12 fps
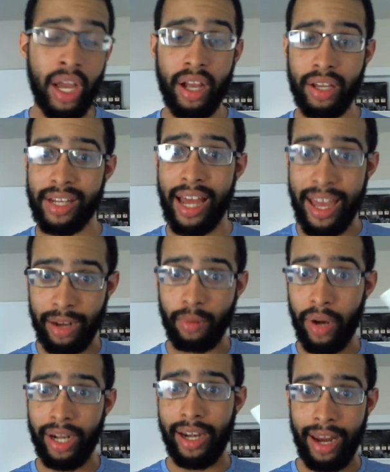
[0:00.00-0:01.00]
because I
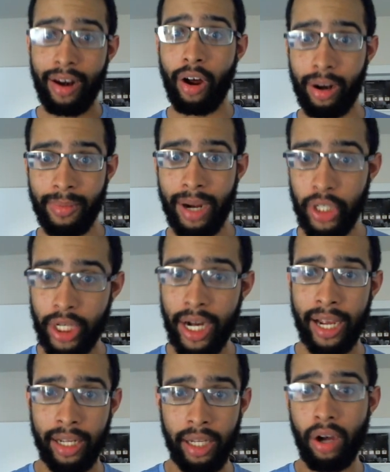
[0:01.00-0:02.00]
had written it on my
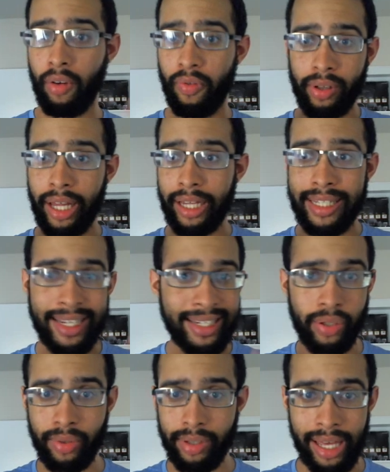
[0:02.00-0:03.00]
check for like day
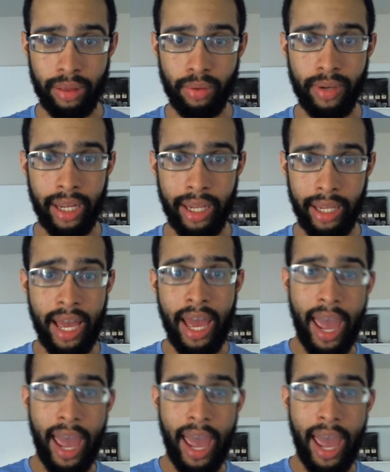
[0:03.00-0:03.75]
2 or day 3,